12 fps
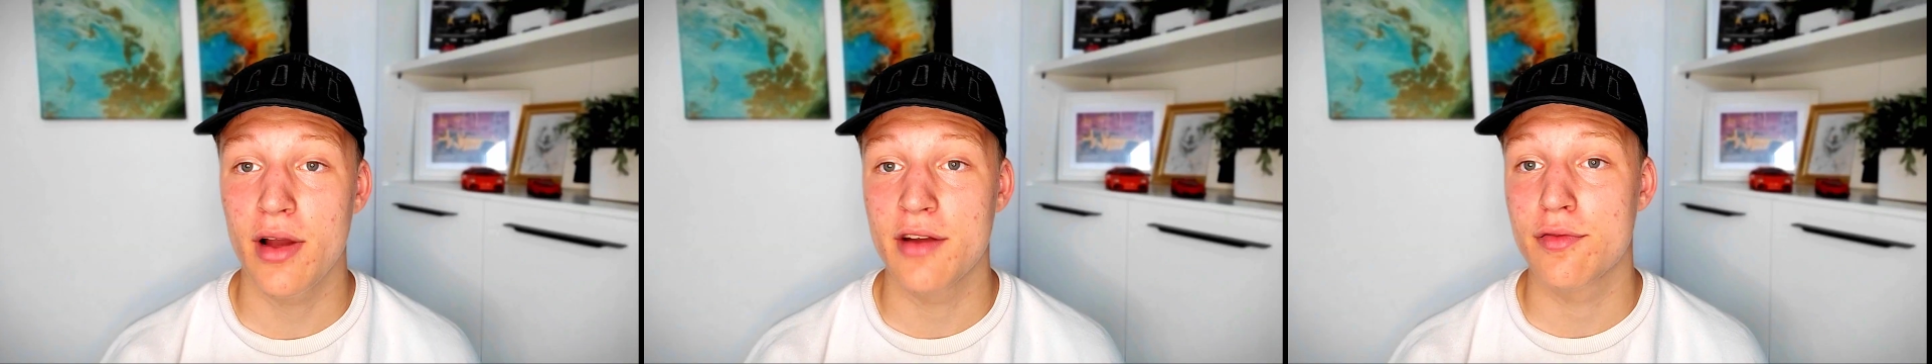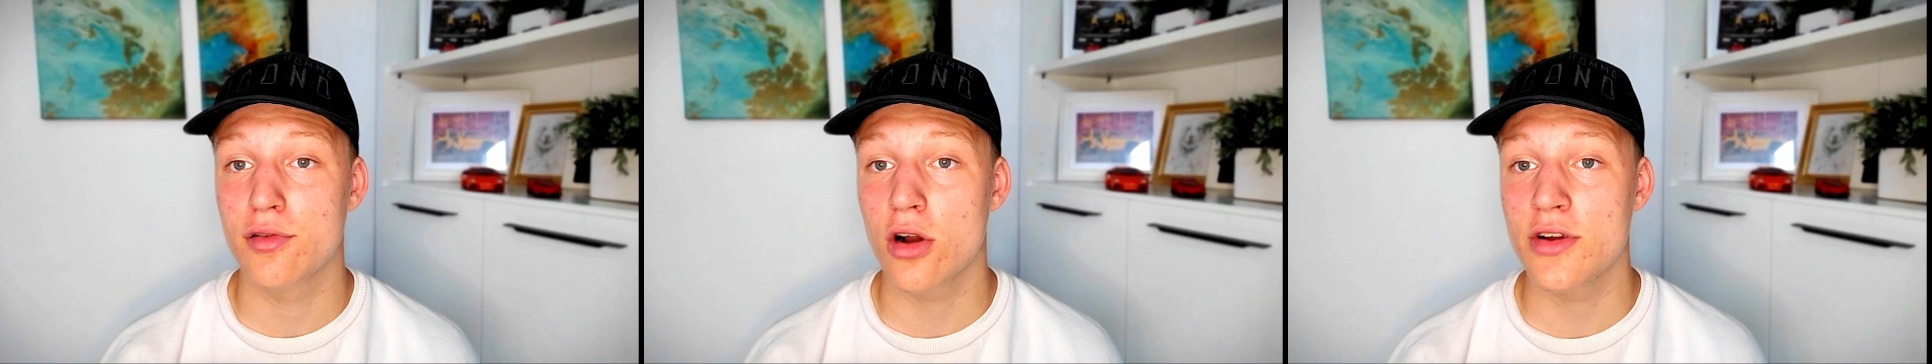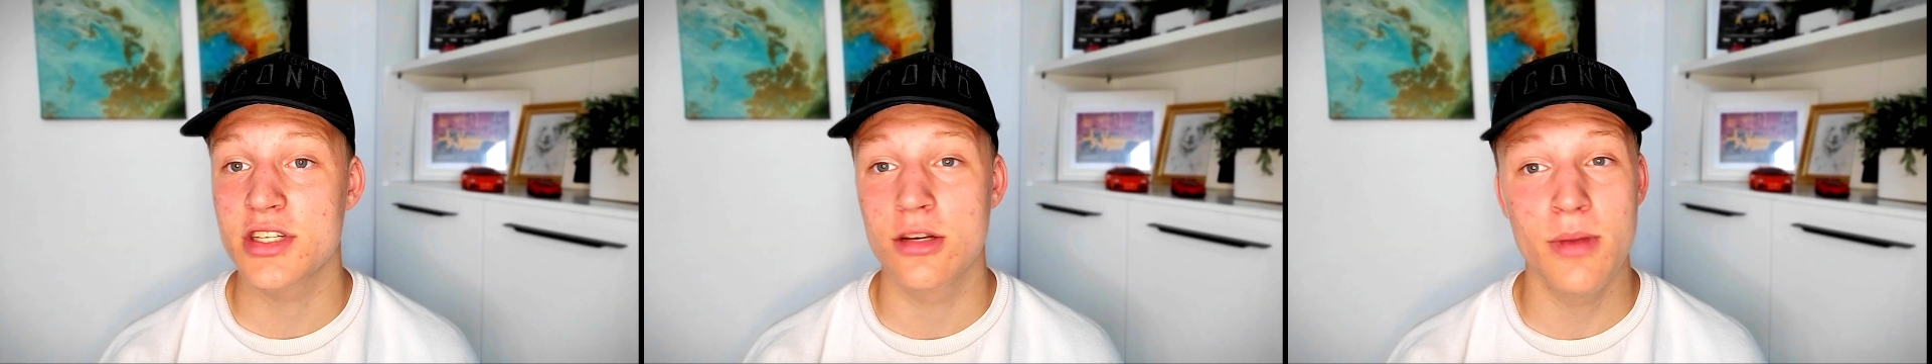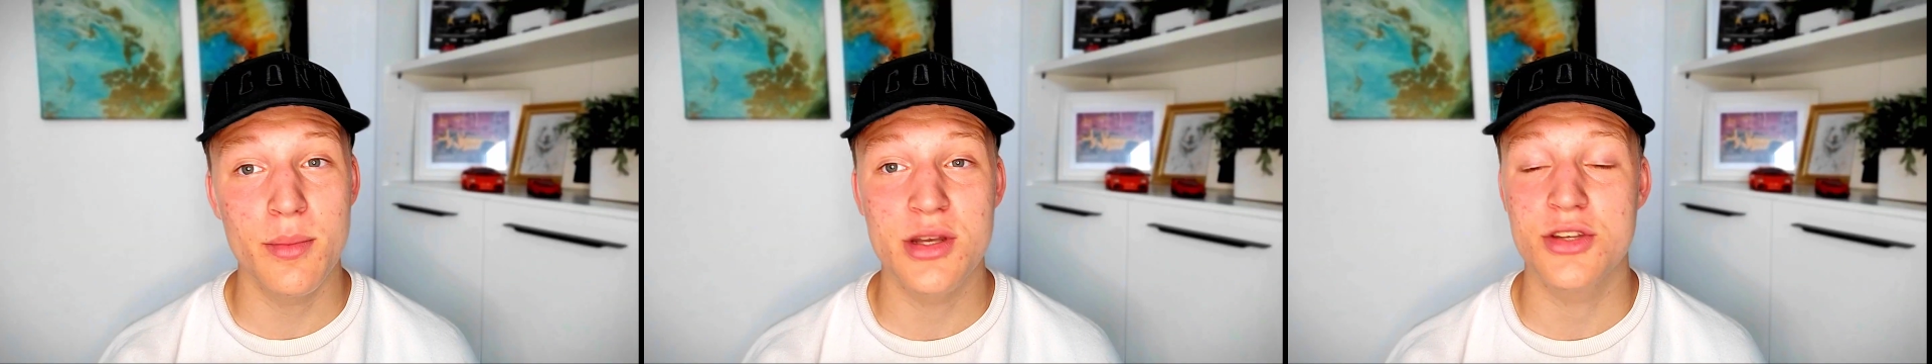Ferrari's
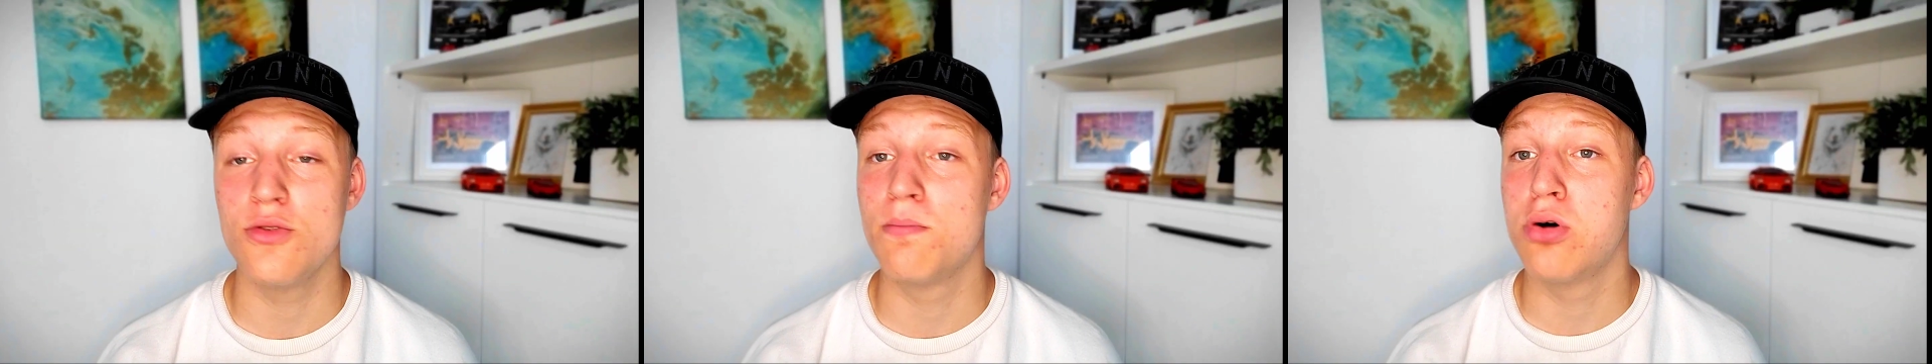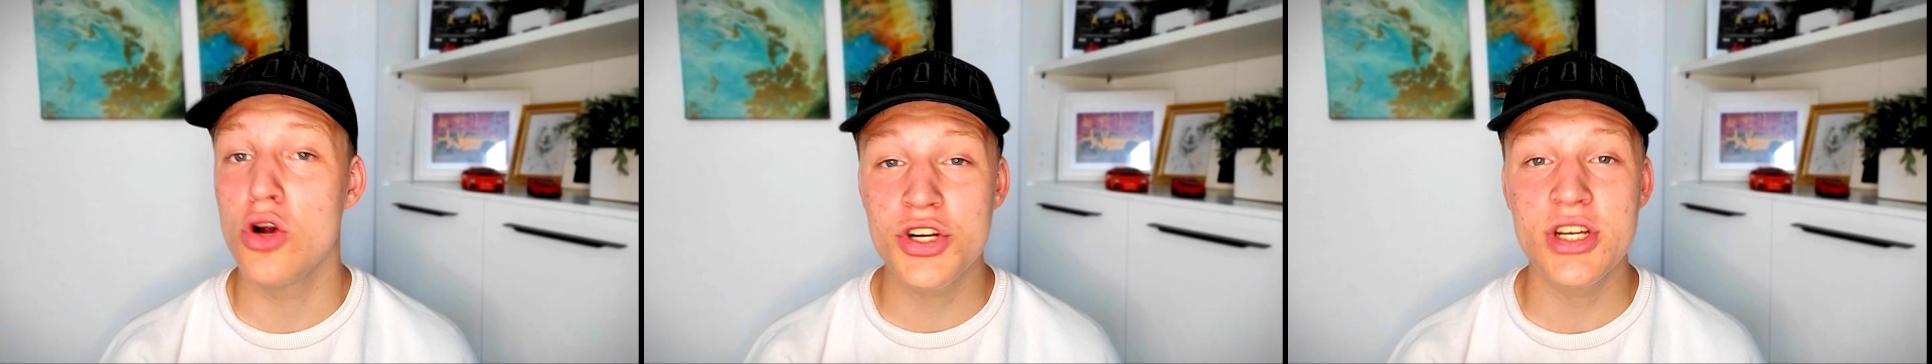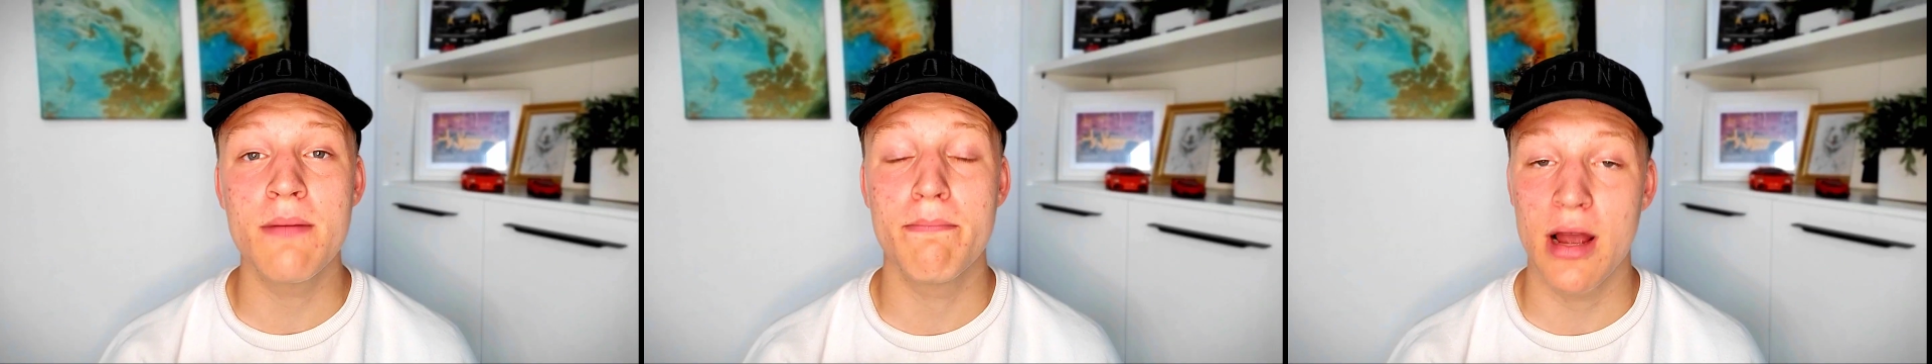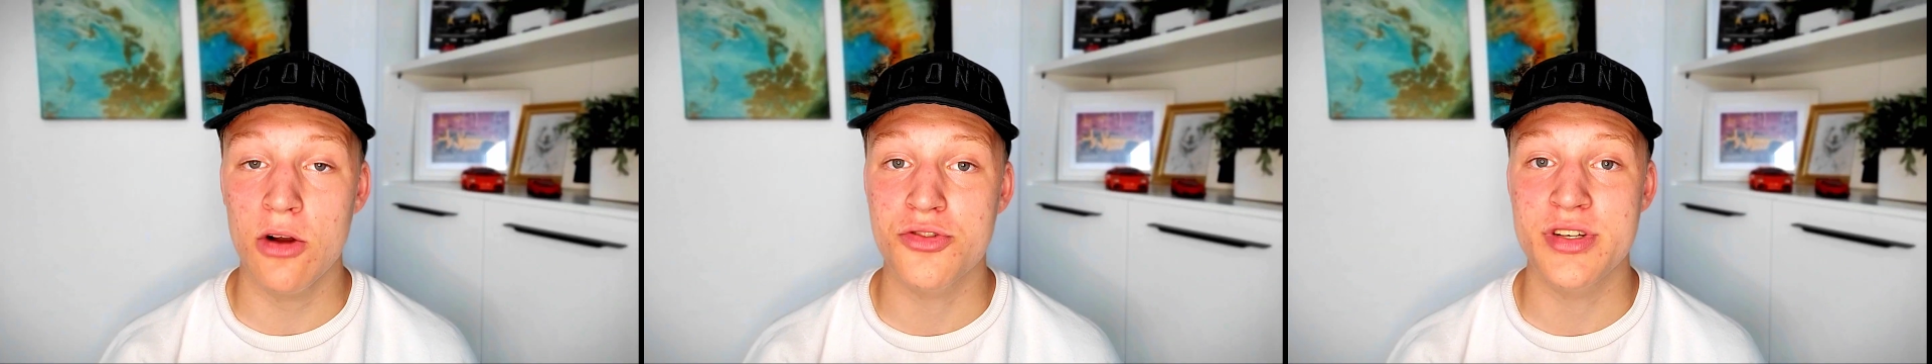commitment to pushing
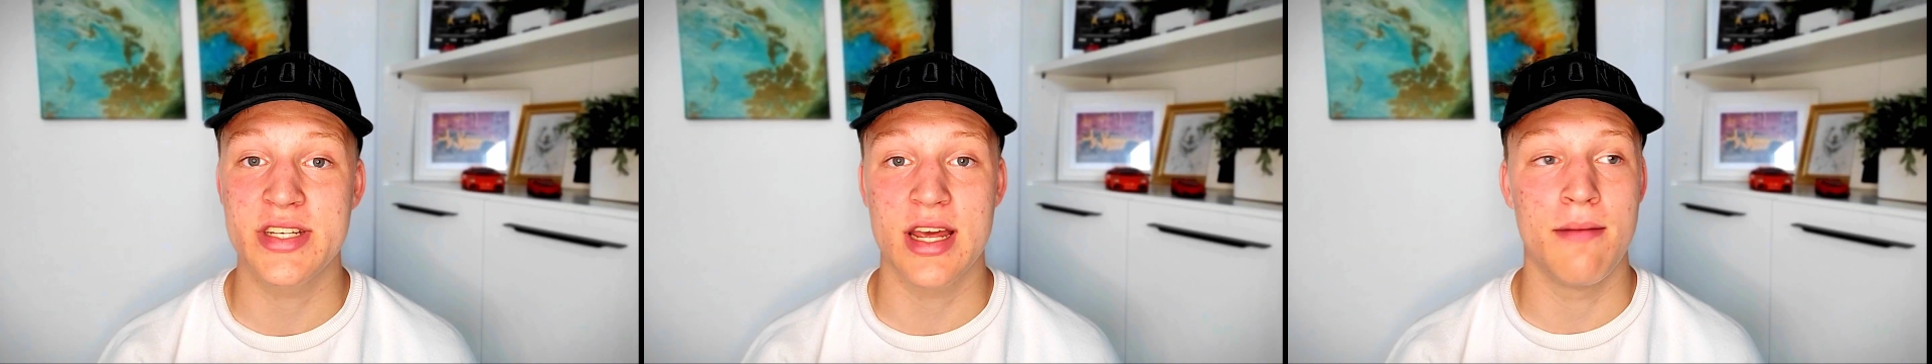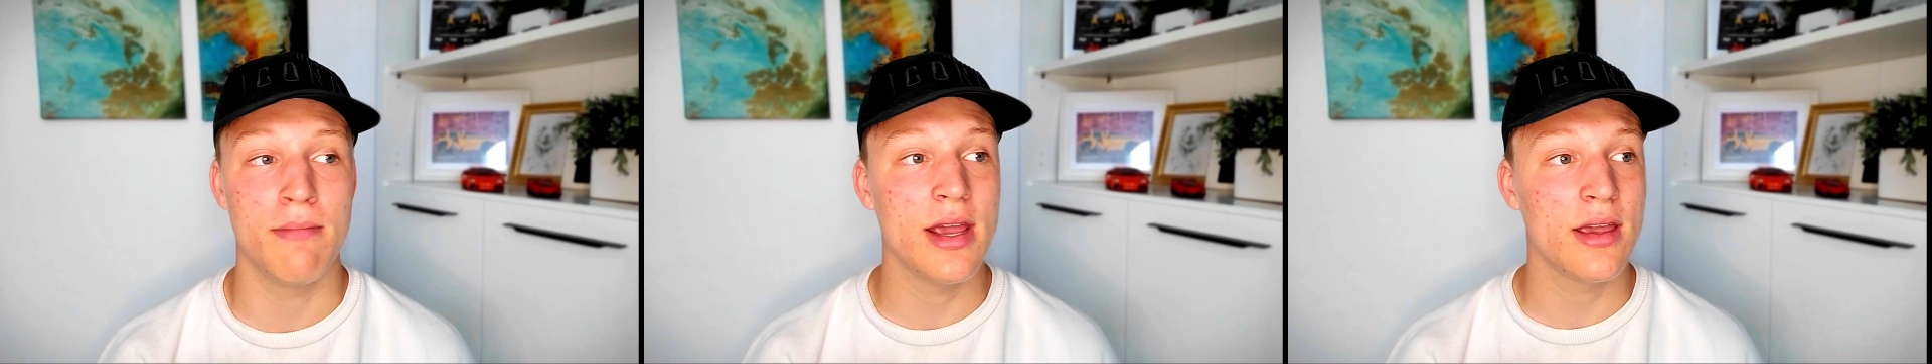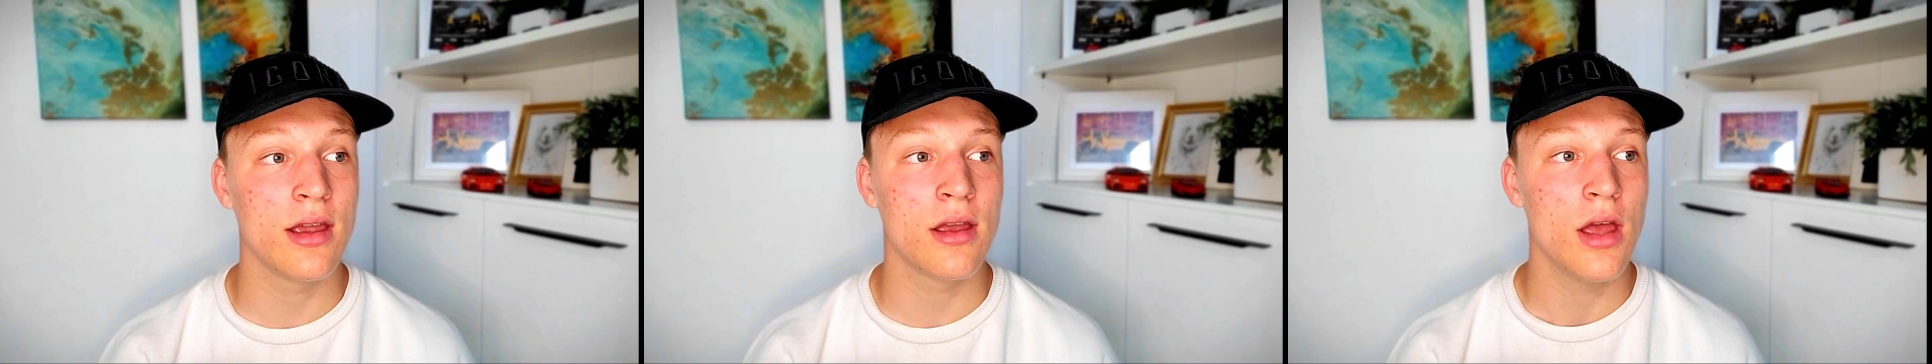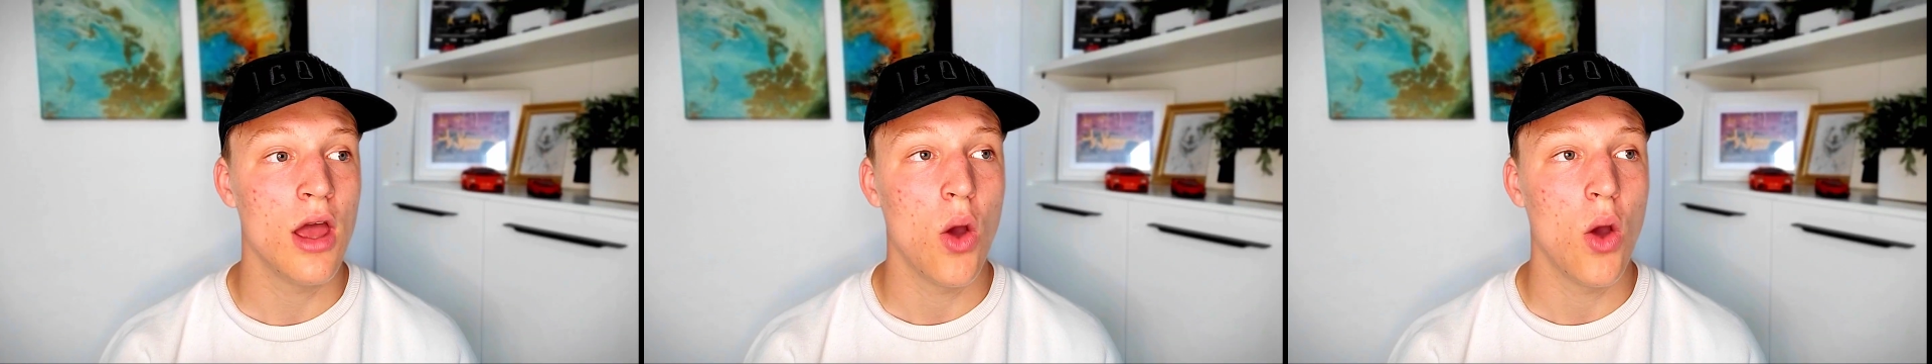boundaries and making